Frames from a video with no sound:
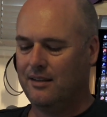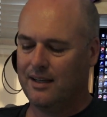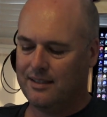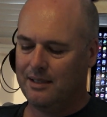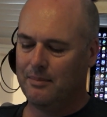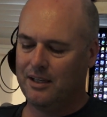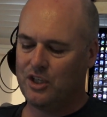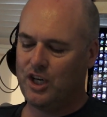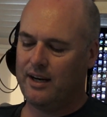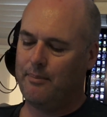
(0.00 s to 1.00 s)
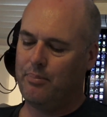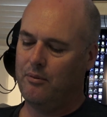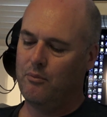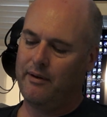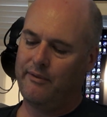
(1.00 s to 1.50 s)
a similar shape
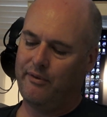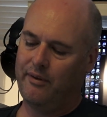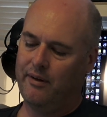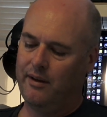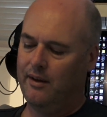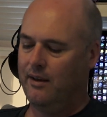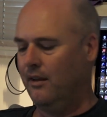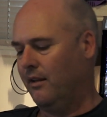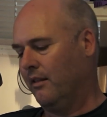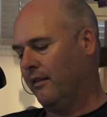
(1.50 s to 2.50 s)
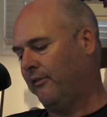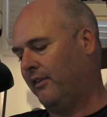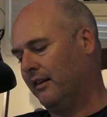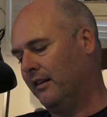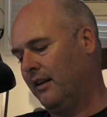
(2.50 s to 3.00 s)
with the
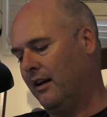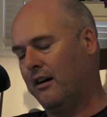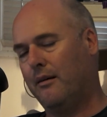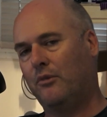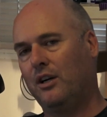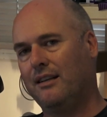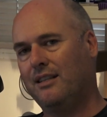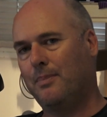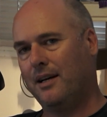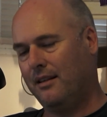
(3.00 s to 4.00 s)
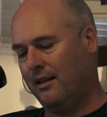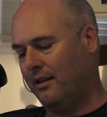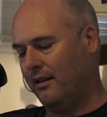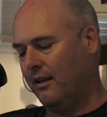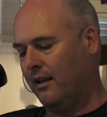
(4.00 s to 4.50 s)
front release
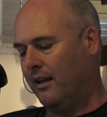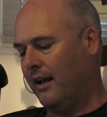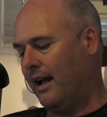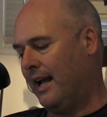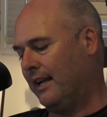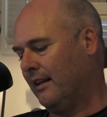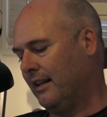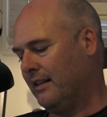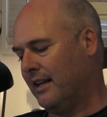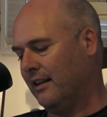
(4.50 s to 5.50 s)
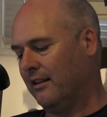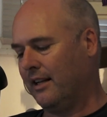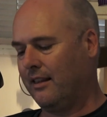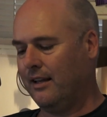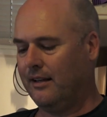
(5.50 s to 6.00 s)
button angling down
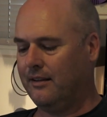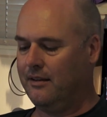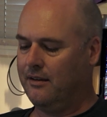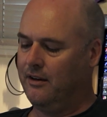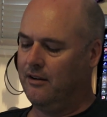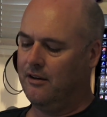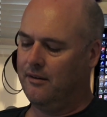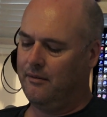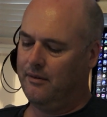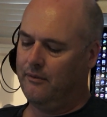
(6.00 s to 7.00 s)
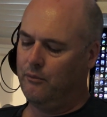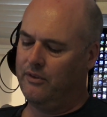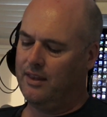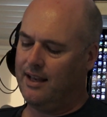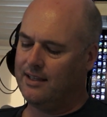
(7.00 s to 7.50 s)
like that, you know,
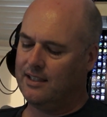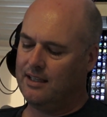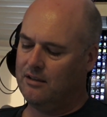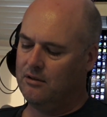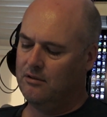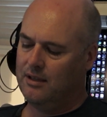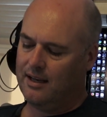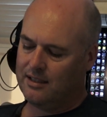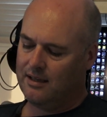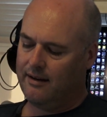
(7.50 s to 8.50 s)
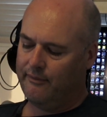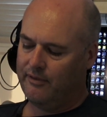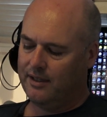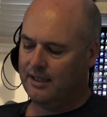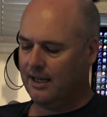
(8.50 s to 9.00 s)
with the XT2 and the
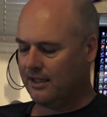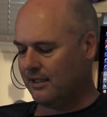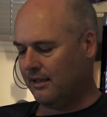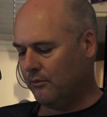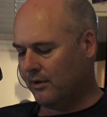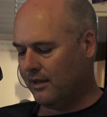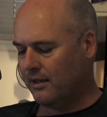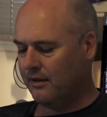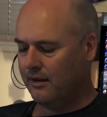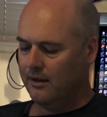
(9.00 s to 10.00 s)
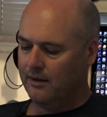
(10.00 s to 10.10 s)
XT3 and the XT1